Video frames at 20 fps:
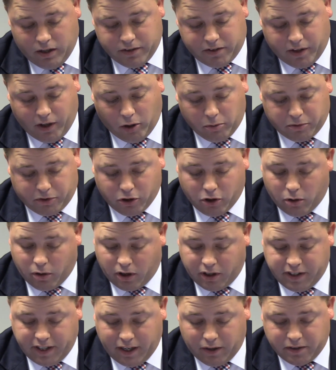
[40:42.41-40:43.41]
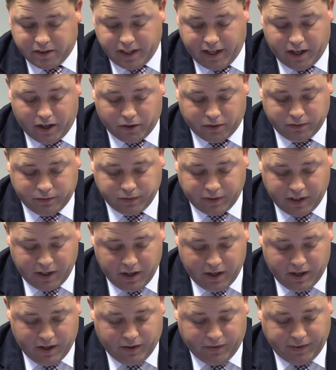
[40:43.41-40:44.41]
to help grow our downtown
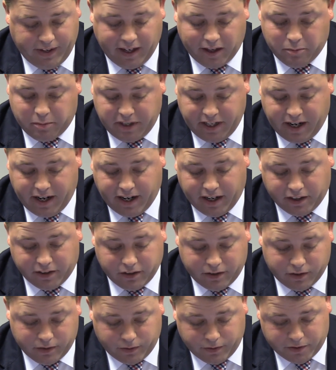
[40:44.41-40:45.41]
and beyond.